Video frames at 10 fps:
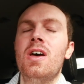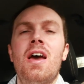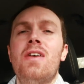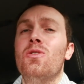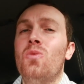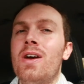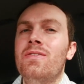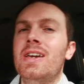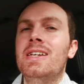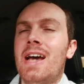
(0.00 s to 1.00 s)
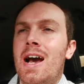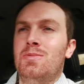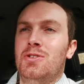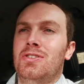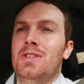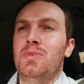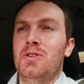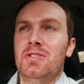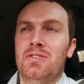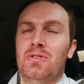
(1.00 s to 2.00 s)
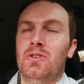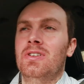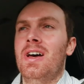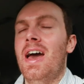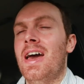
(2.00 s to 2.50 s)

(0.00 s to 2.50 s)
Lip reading: The weather is absolutely beautiful.